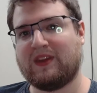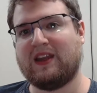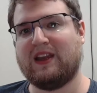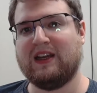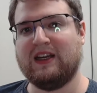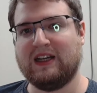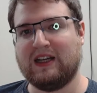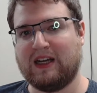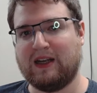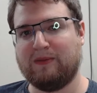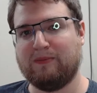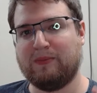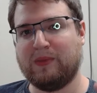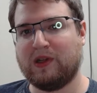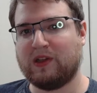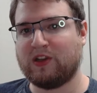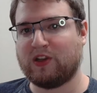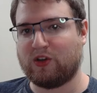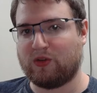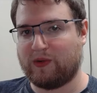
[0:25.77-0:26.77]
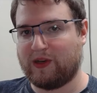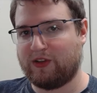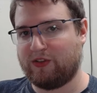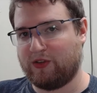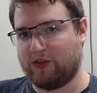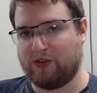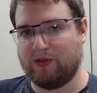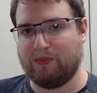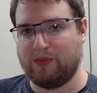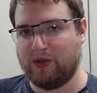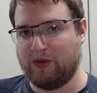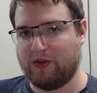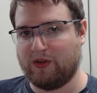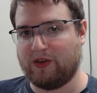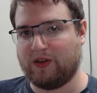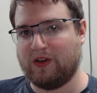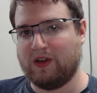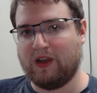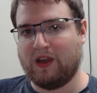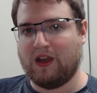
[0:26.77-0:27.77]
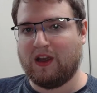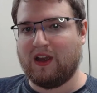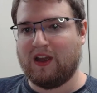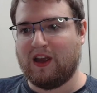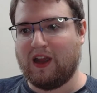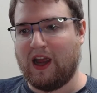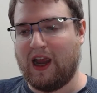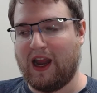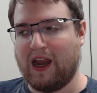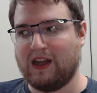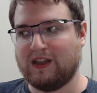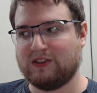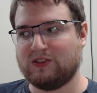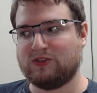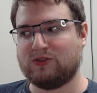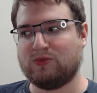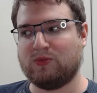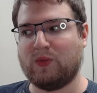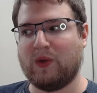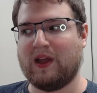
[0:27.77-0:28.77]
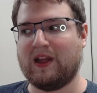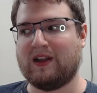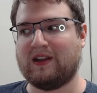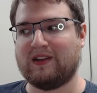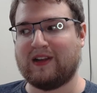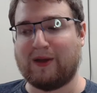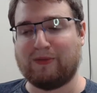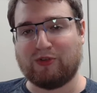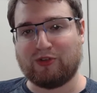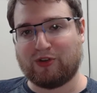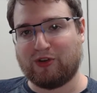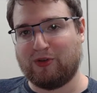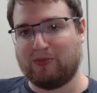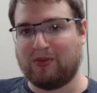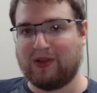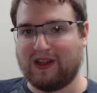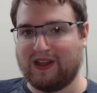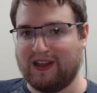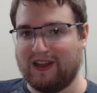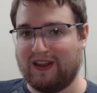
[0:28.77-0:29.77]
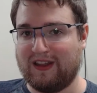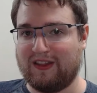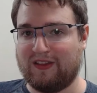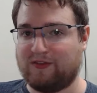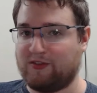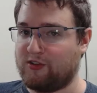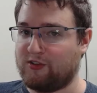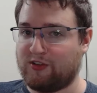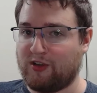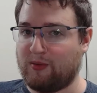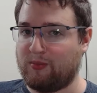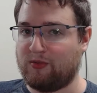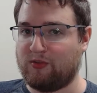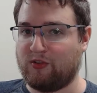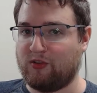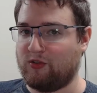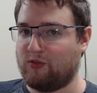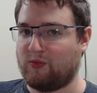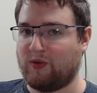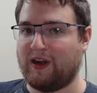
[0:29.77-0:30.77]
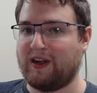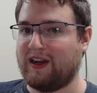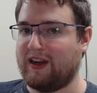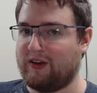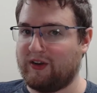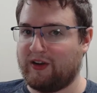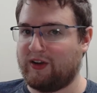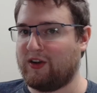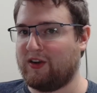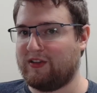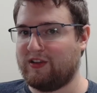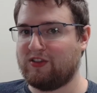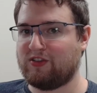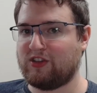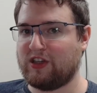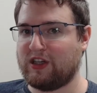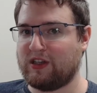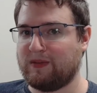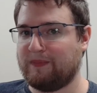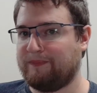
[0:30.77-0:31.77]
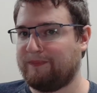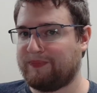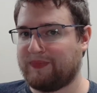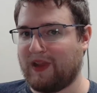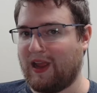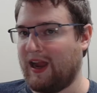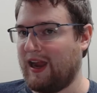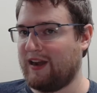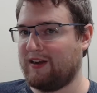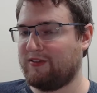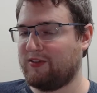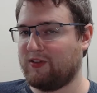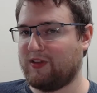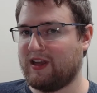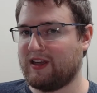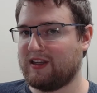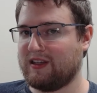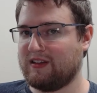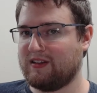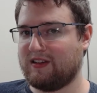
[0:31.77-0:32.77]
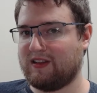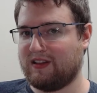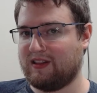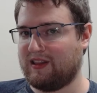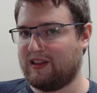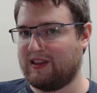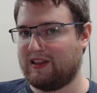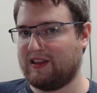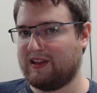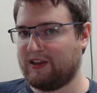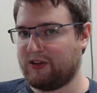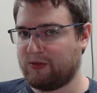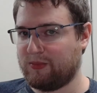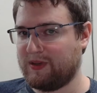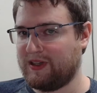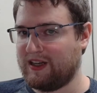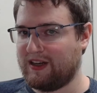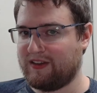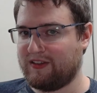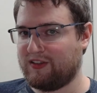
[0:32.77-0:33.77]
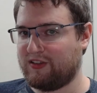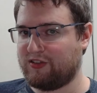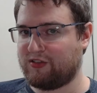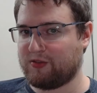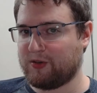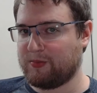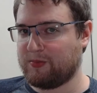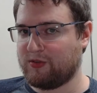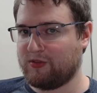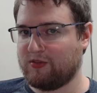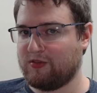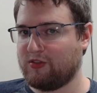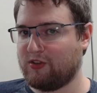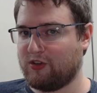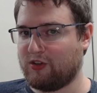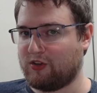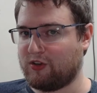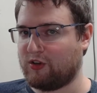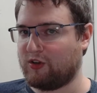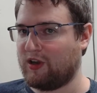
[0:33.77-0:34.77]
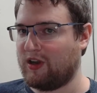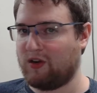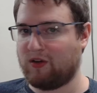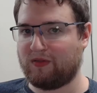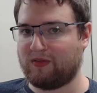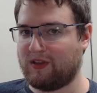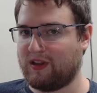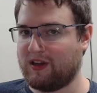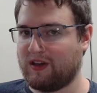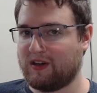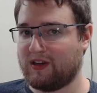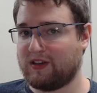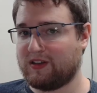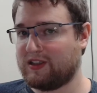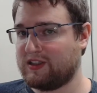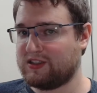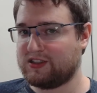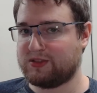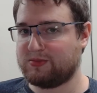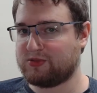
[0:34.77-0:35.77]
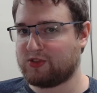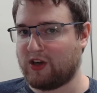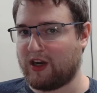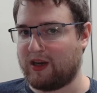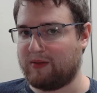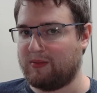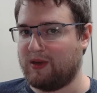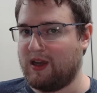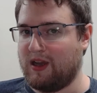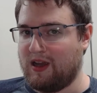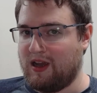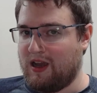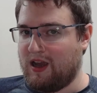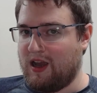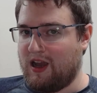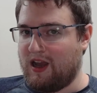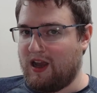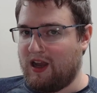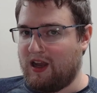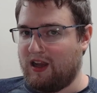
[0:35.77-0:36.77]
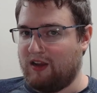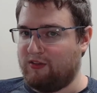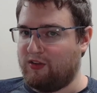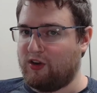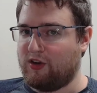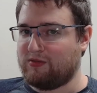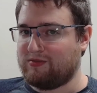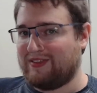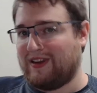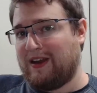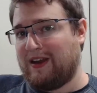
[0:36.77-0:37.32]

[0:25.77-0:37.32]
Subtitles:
I'm building a retro computer. And, well, I'm just going to play the first episode right now here on this channel. And if you like it, a link will be down in the description. You can head over there and subscribe. If you don't,